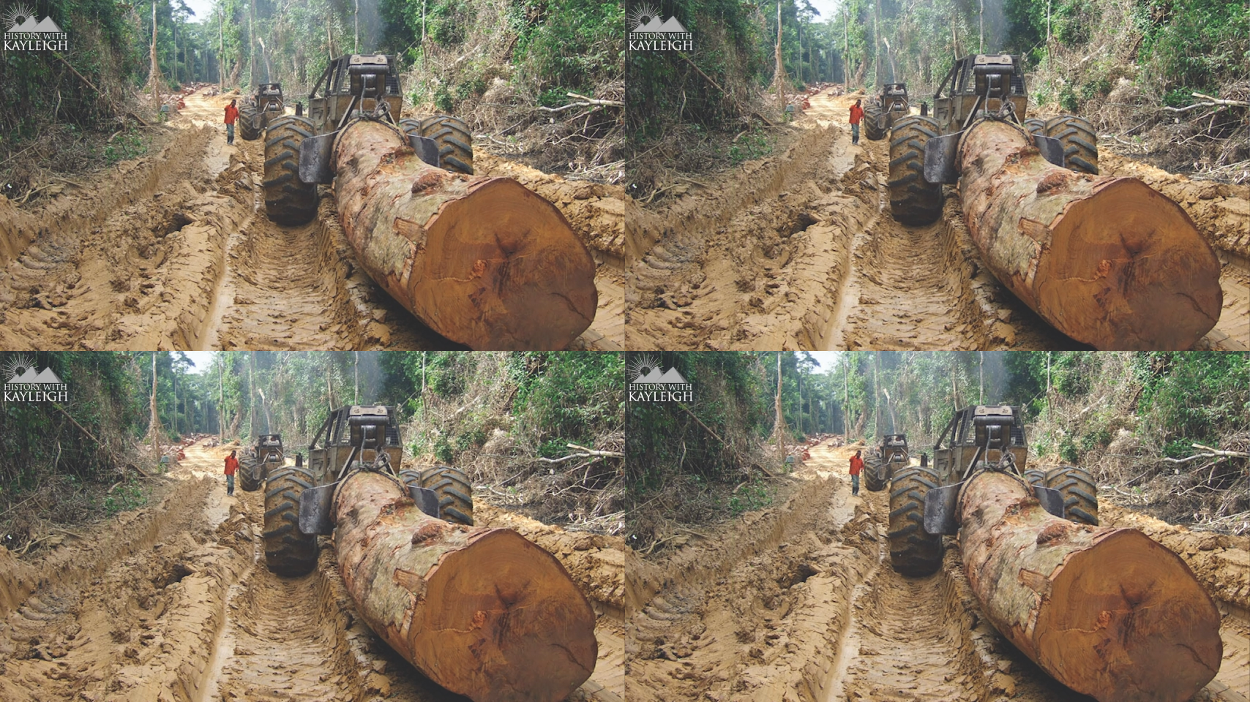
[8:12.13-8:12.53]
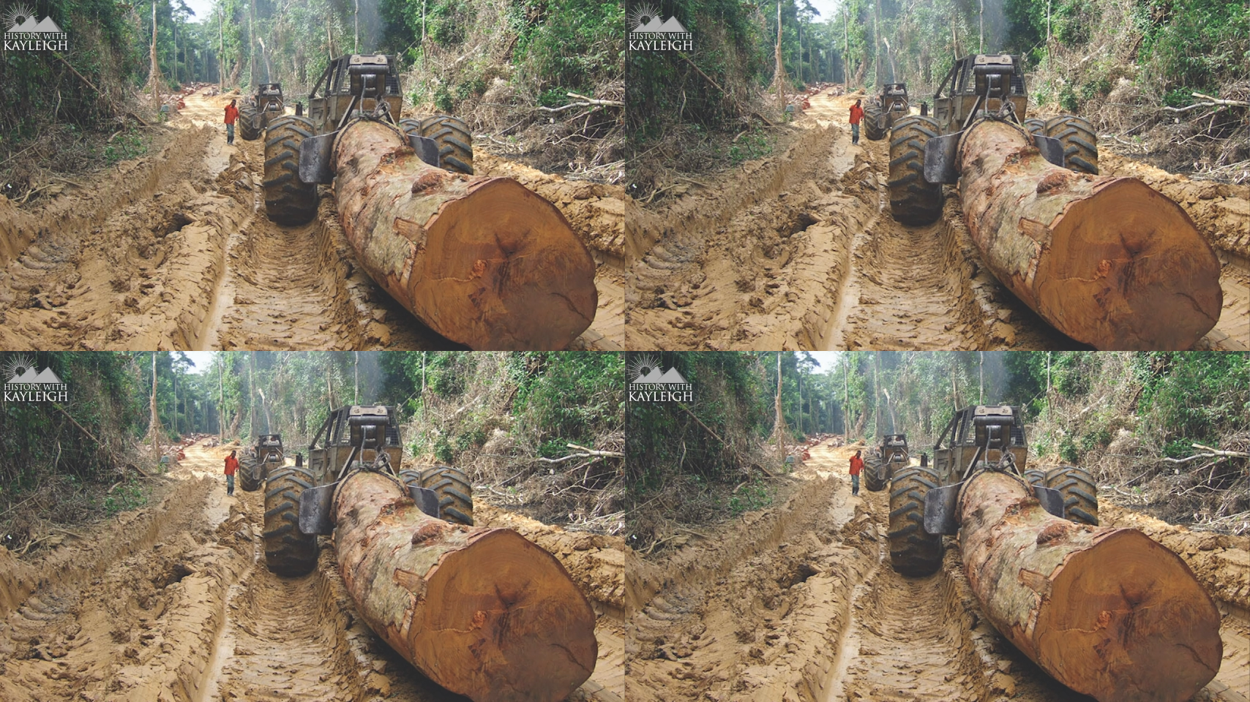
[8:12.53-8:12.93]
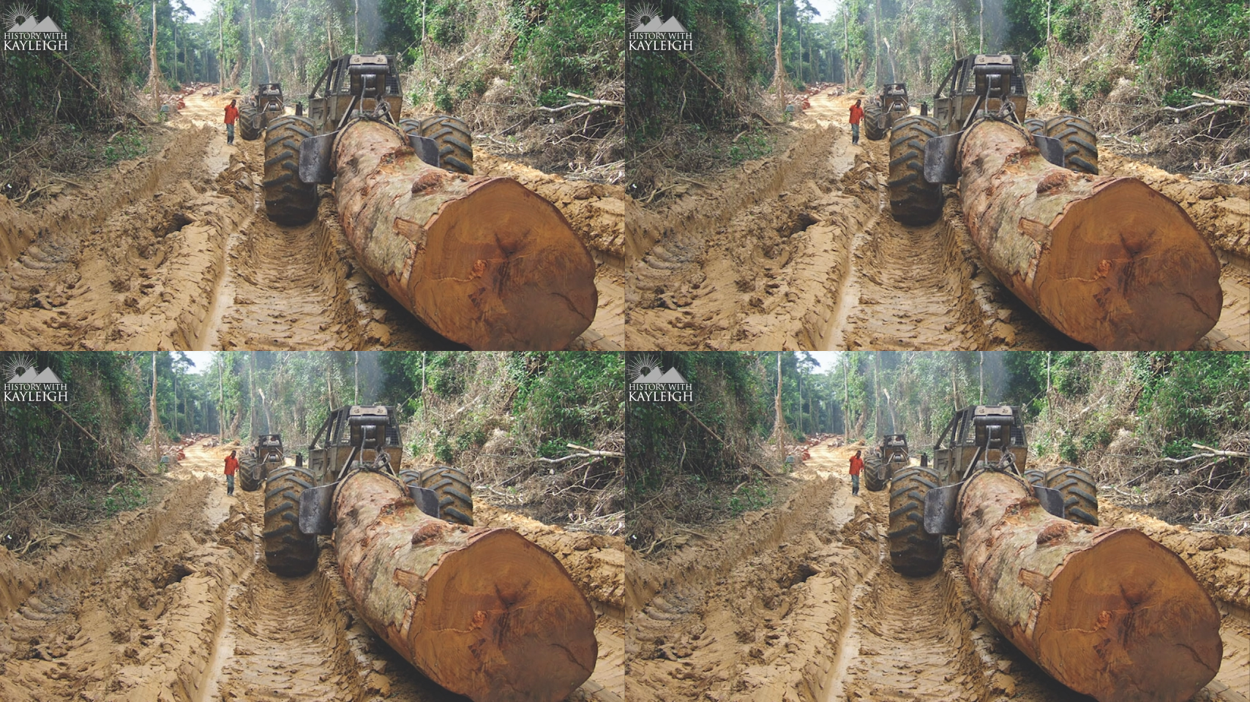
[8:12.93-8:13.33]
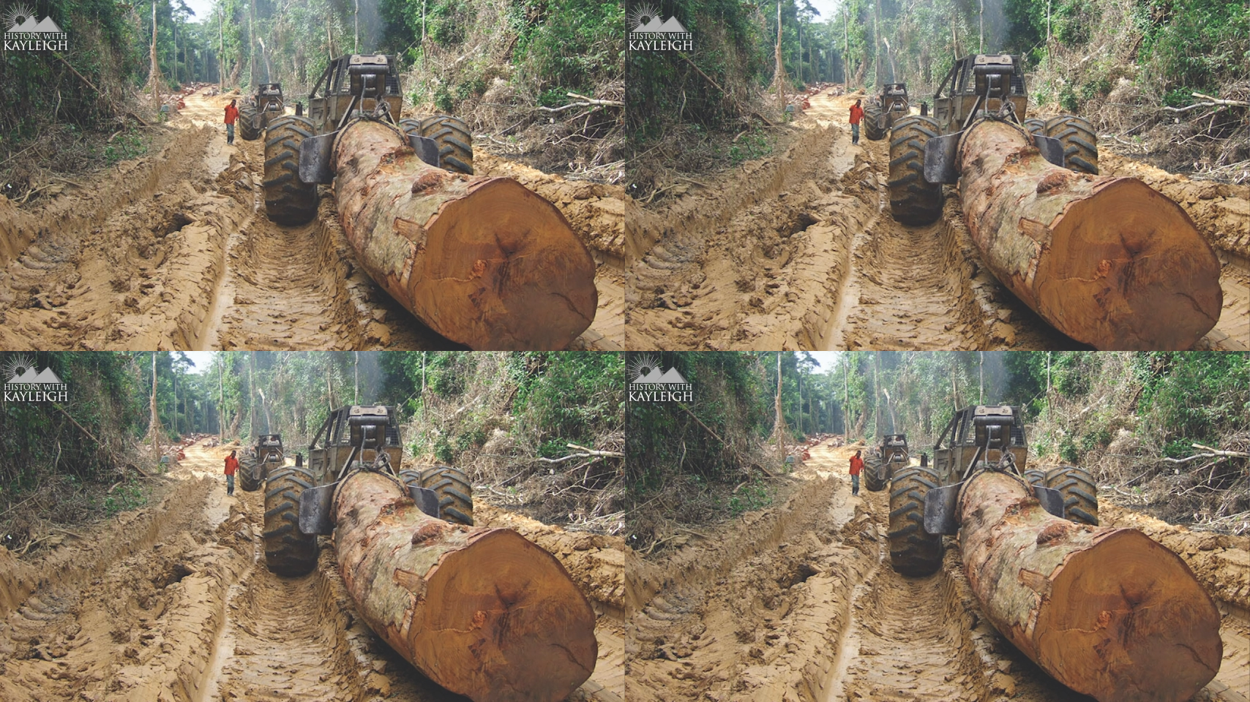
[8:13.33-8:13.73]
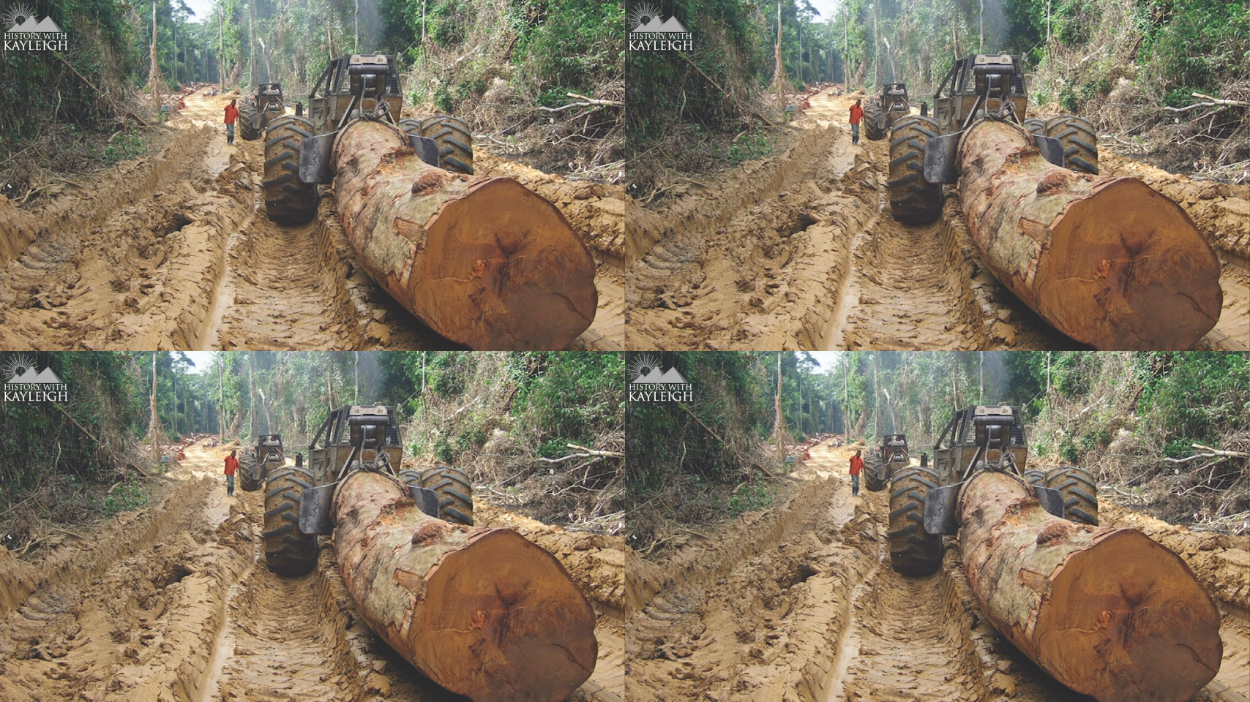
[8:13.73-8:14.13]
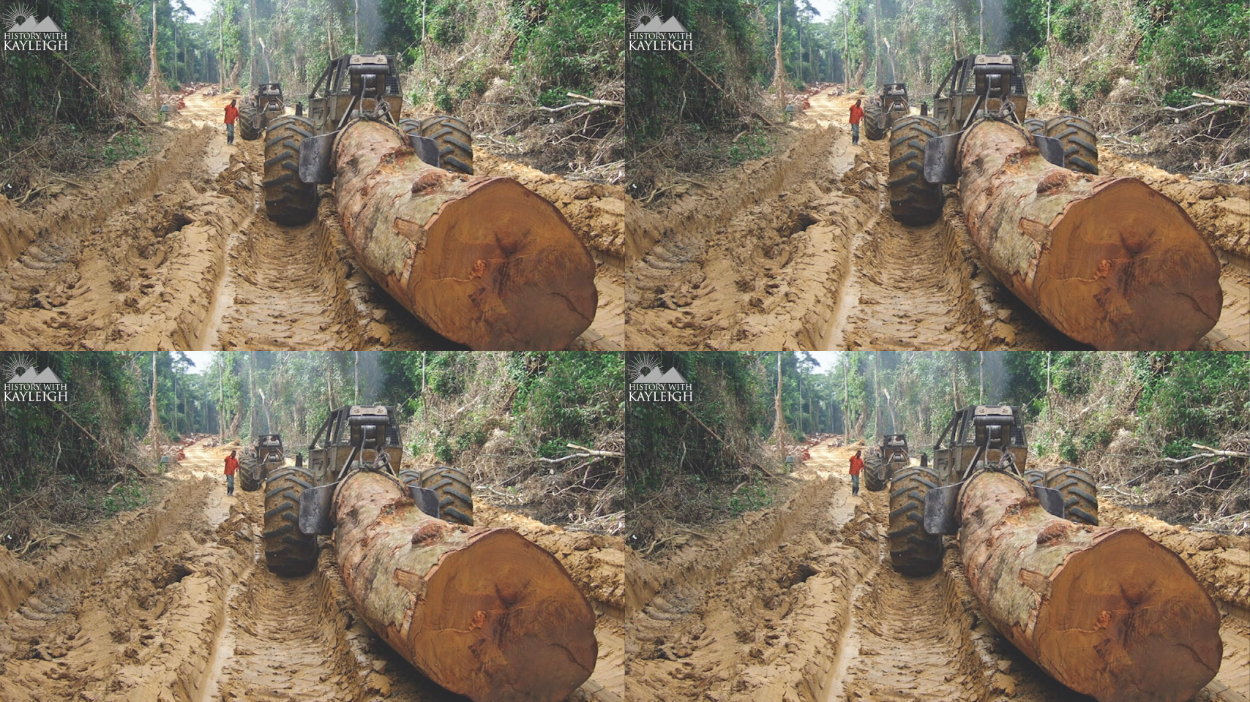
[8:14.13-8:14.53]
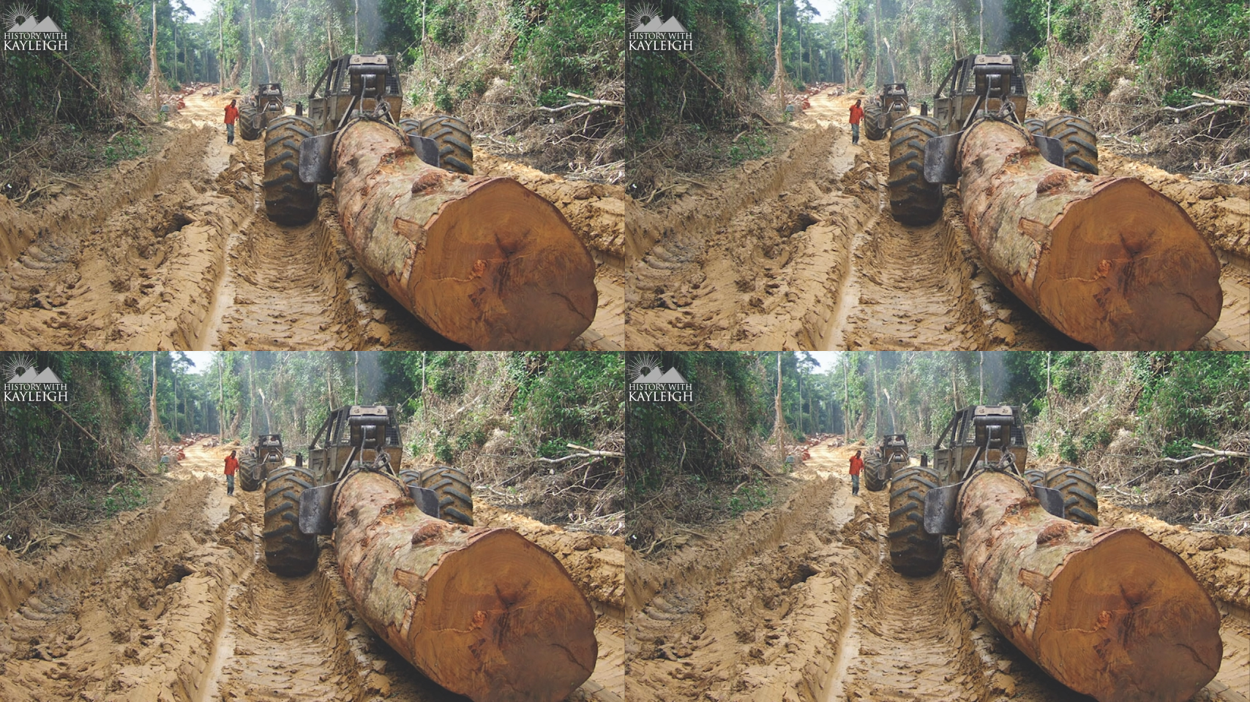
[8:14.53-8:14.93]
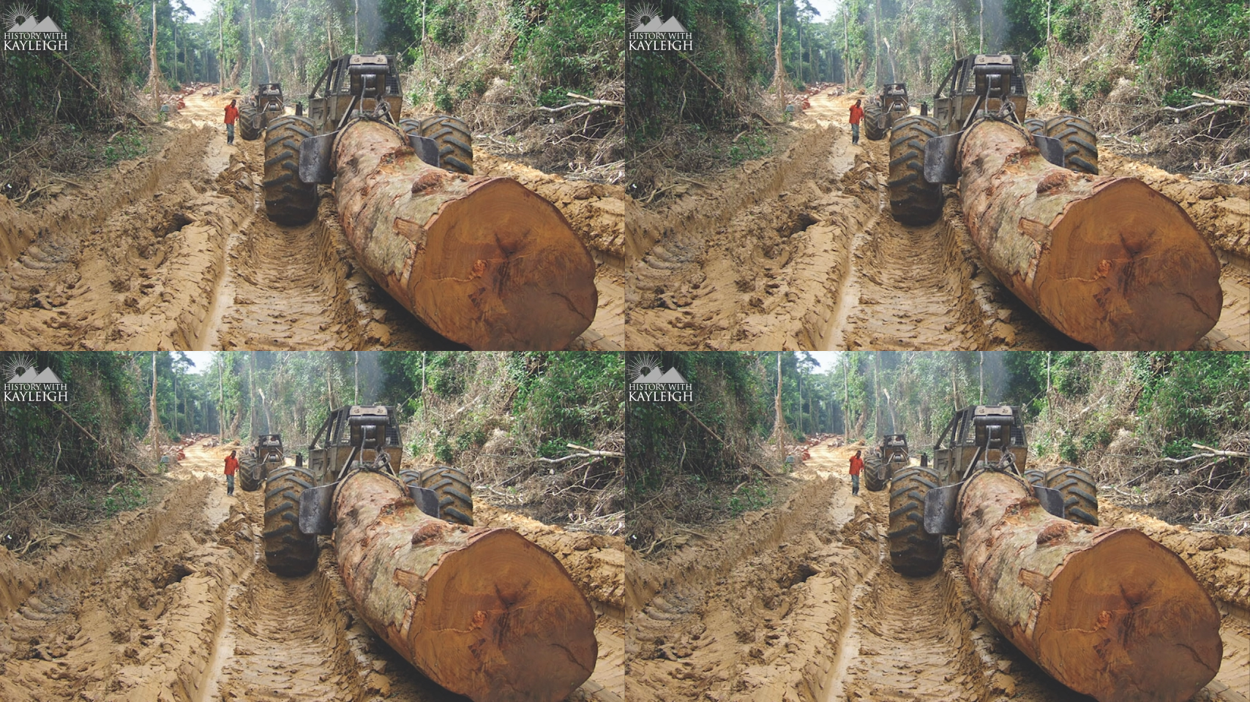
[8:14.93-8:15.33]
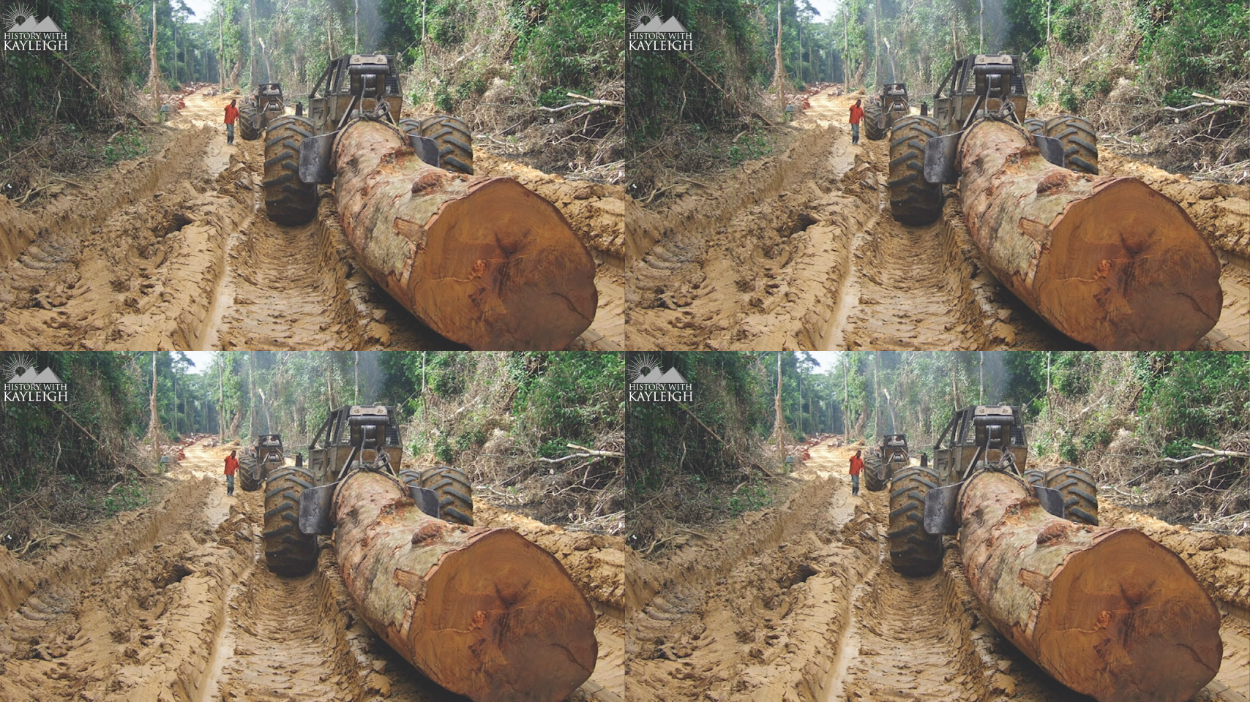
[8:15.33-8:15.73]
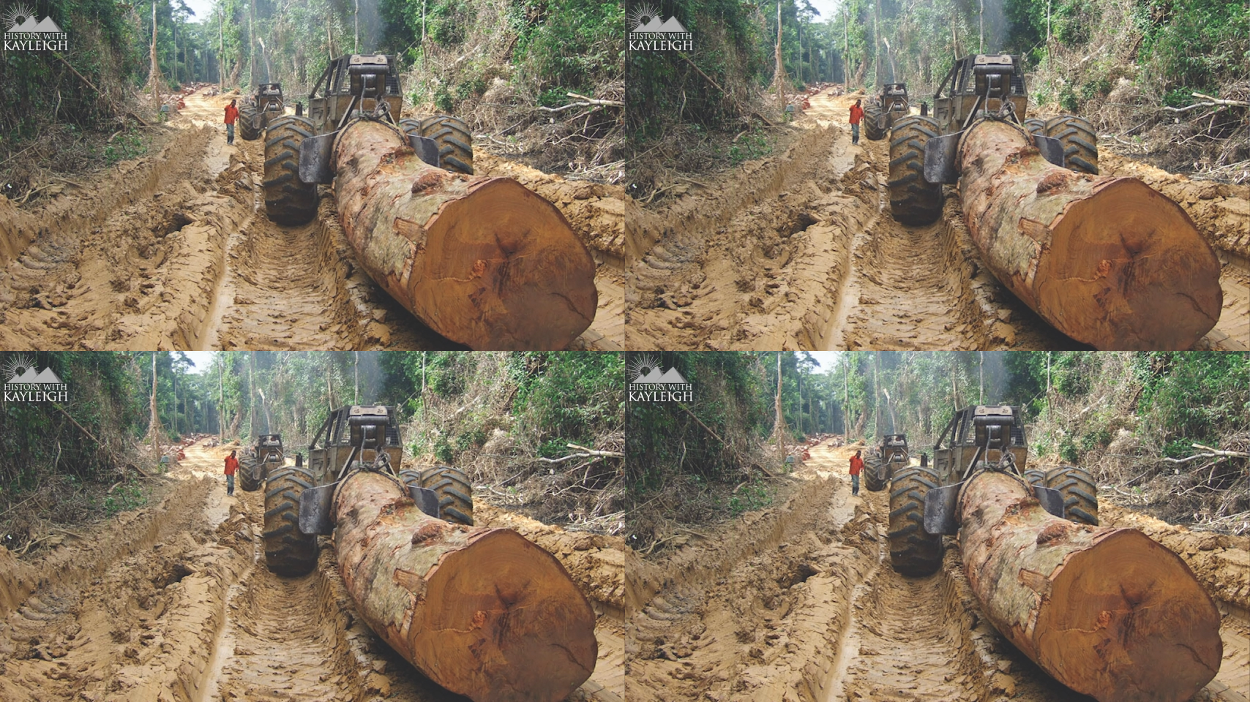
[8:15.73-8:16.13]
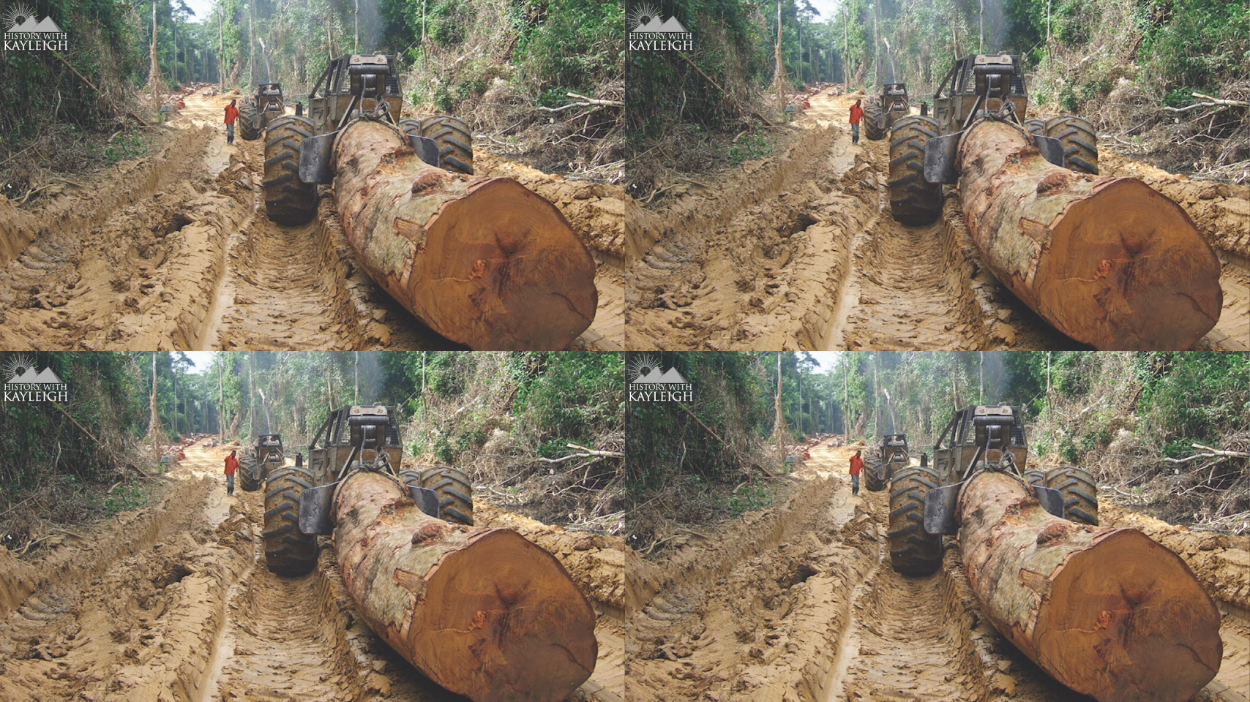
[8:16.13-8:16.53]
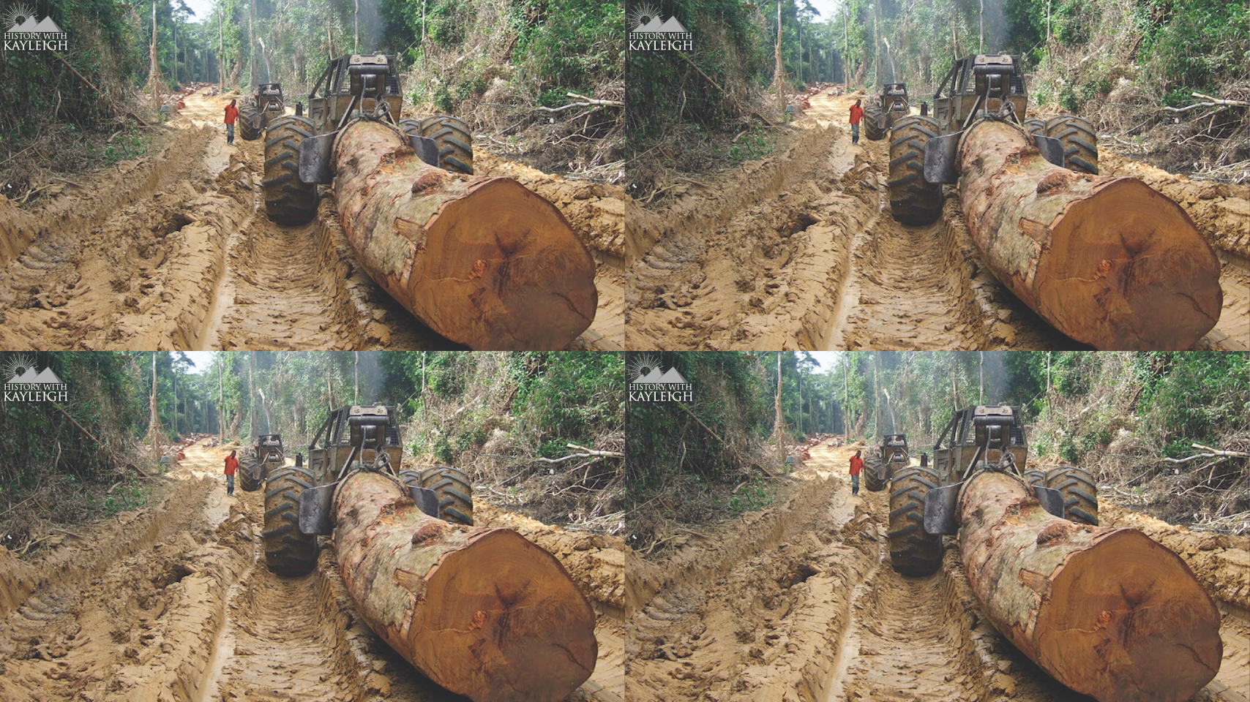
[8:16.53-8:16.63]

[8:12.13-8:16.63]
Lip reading: [unreadable: no face in view]